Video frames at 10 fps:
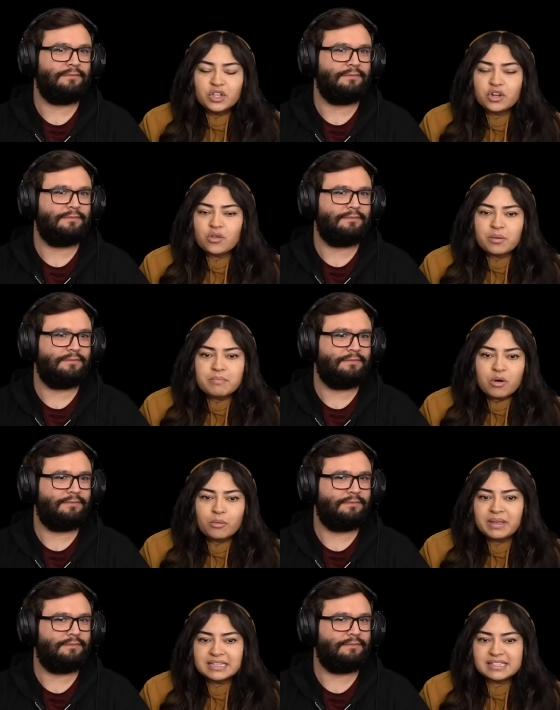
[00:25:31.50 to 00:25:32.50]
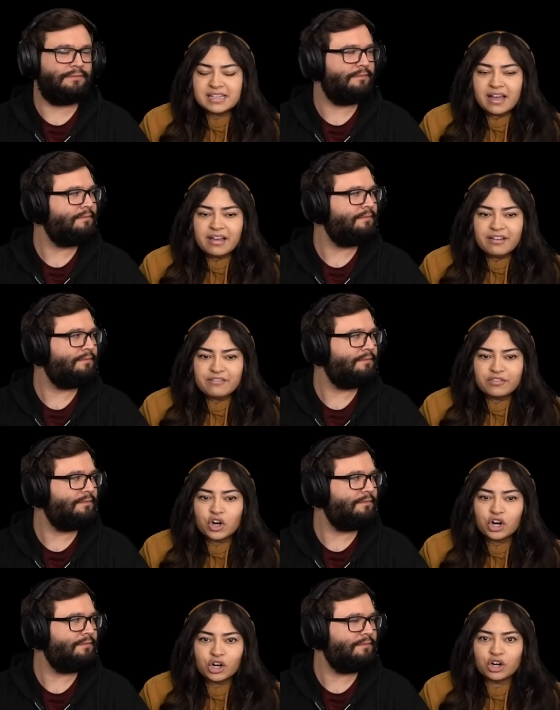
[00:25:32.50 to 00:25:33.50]
Speaker 1: you know, the moments of
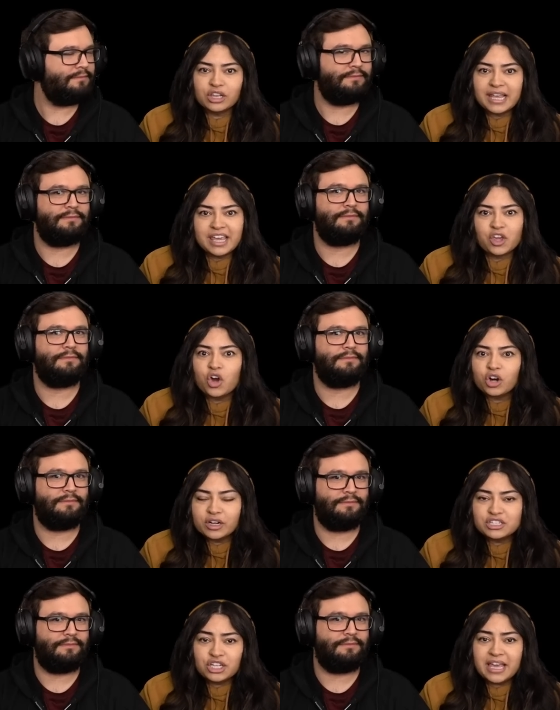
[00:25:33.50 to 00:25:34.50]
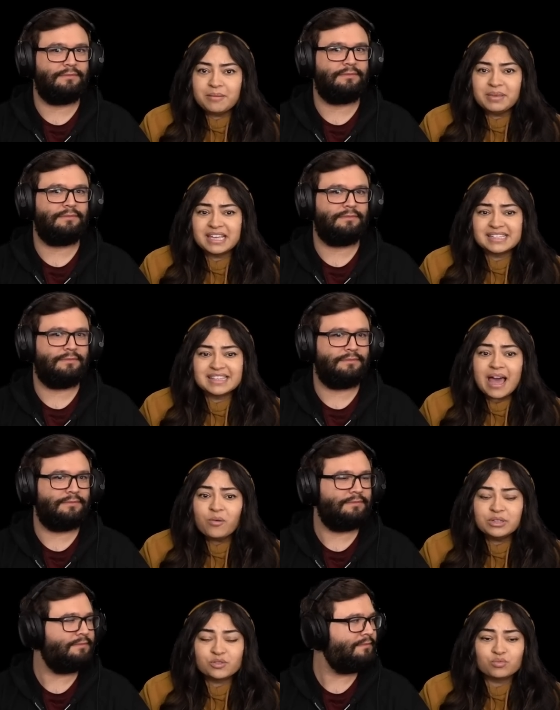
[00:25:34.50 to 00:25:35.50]
her like encouraging him because
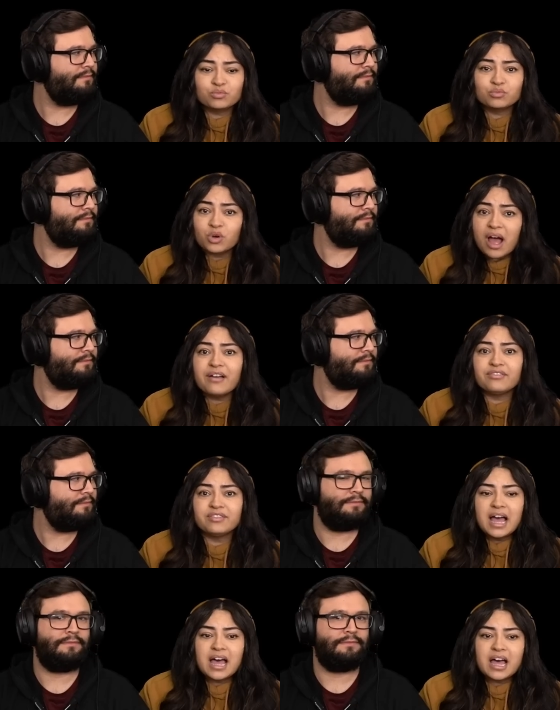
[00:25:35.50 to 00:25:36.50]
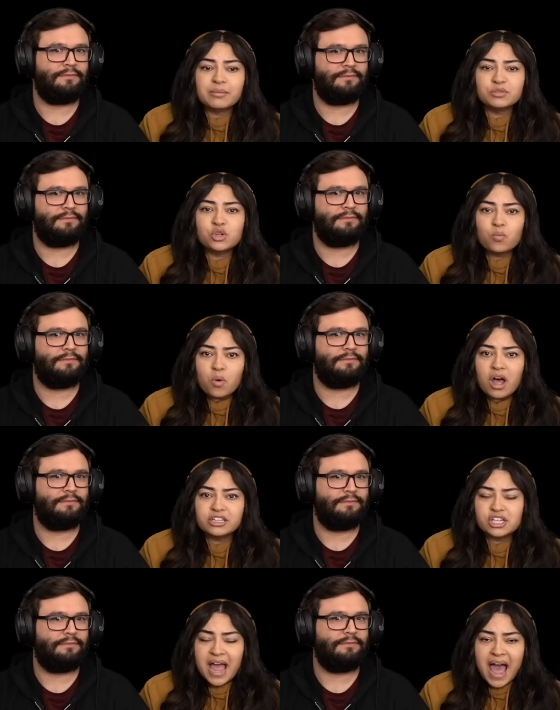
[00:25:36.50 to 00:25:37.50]
that was rough um, to
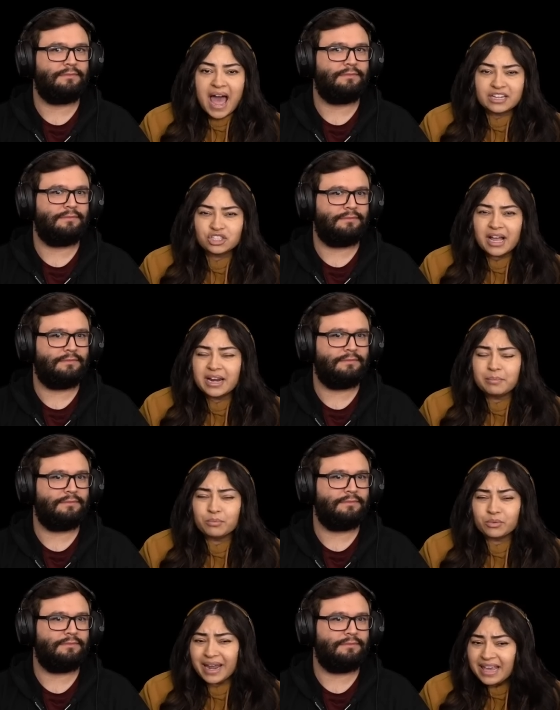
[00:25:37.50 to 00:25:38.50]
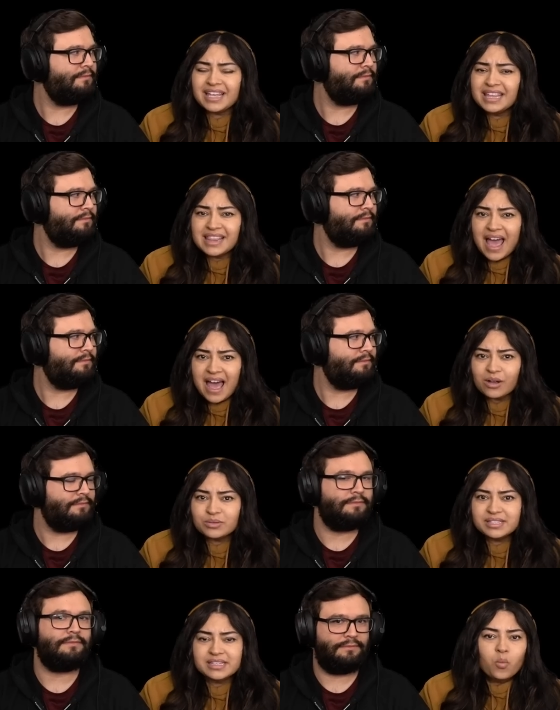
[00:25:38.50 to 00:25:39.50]
watch Ash kind of break in the
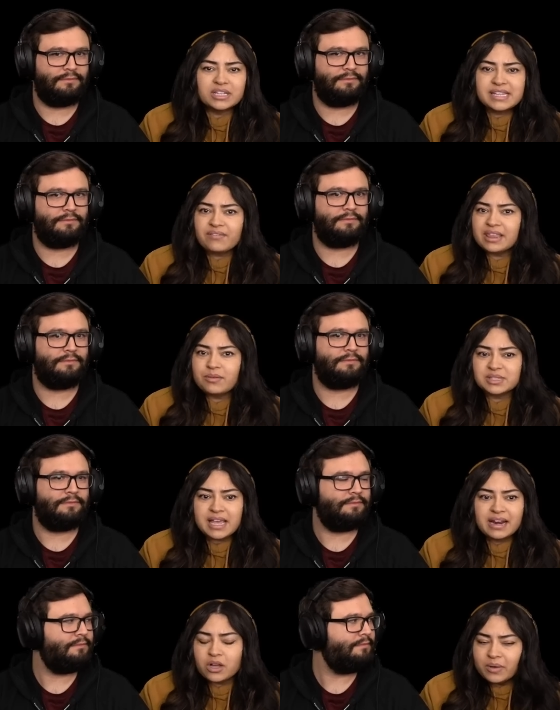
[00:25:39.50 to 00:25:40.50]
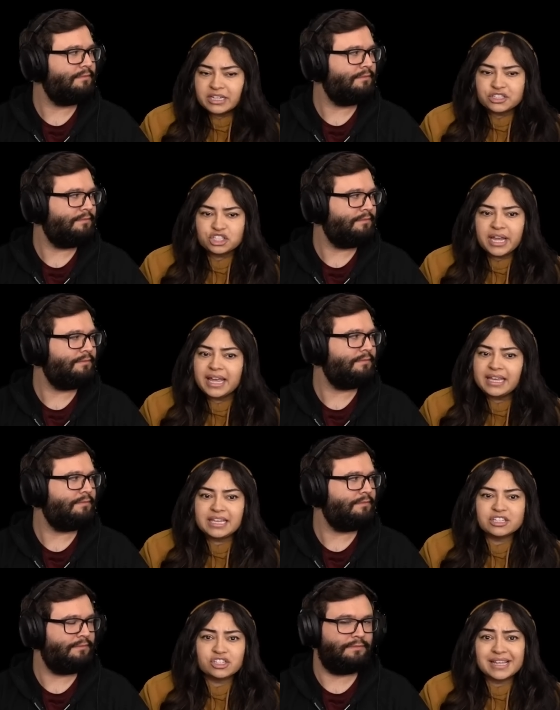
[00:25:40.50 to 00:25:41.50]
house. Once everything was kind of going to shit,
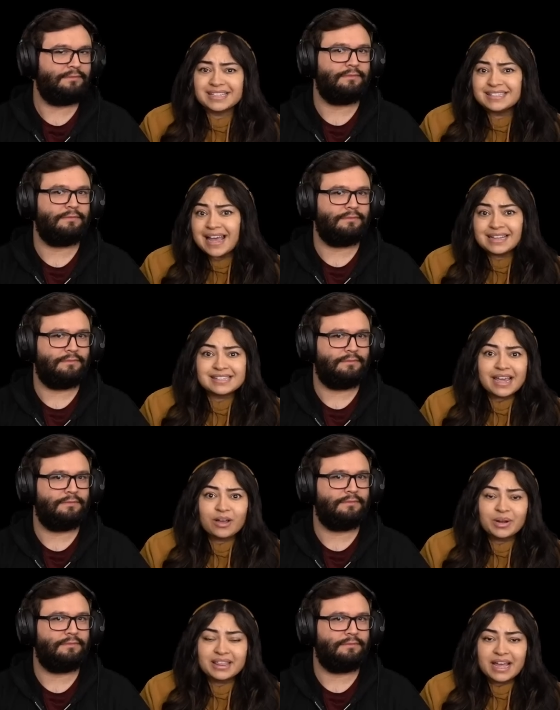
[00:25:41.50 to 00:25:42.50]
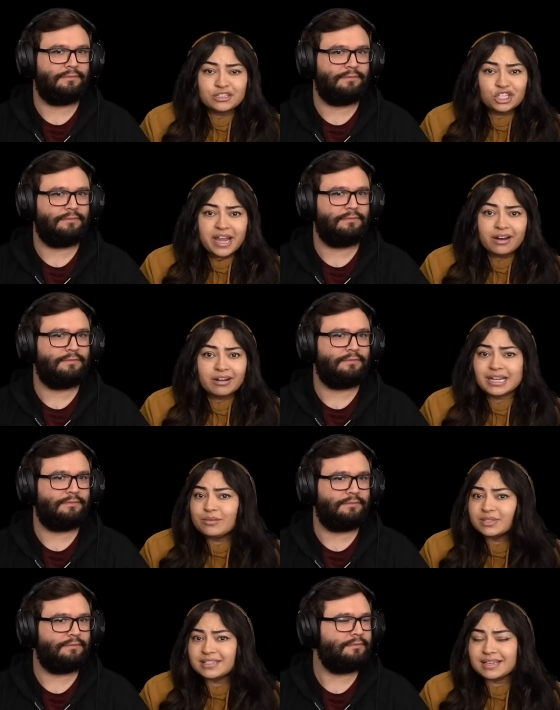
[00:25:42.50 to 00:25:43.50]
he just like sat down in that chair and
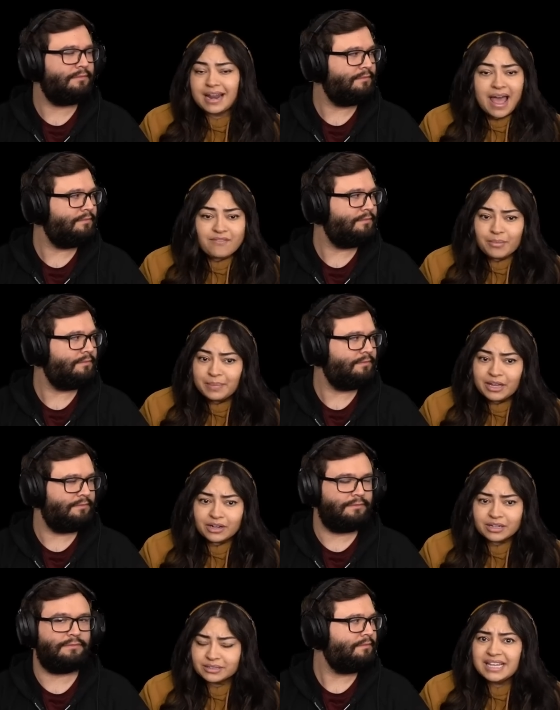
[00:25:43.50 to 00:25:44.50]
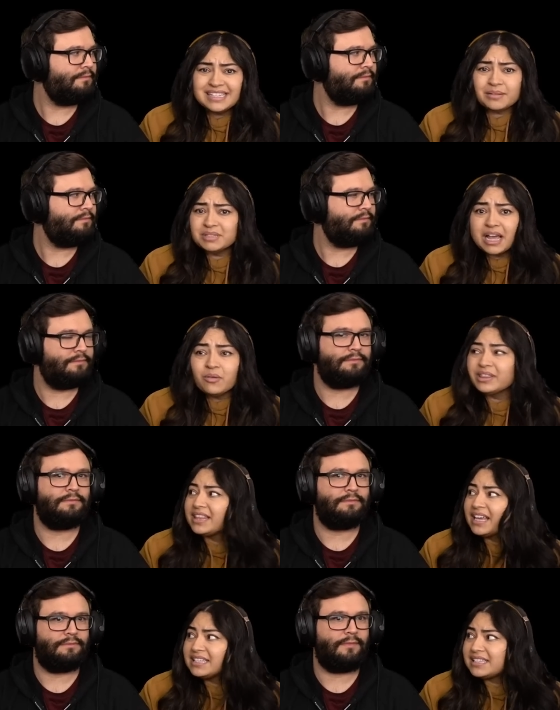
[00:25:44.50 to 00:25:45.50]
he was gonna have a beer. He's like, I'm done with
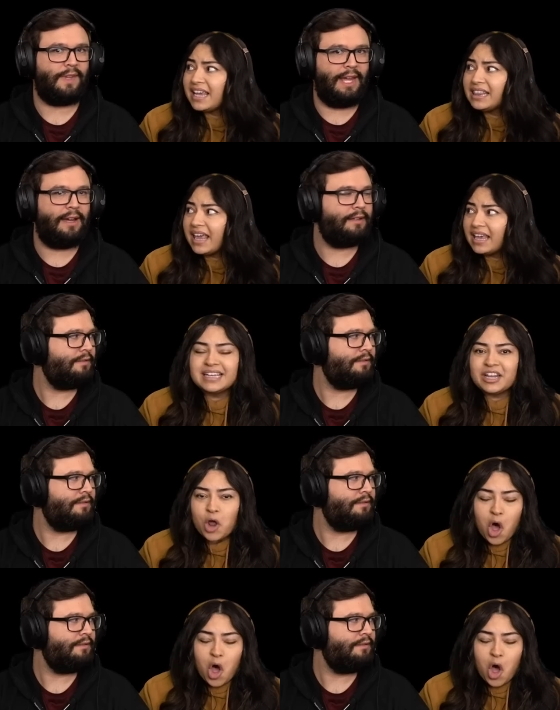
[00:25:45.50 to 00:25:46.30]
this. And yeah. like in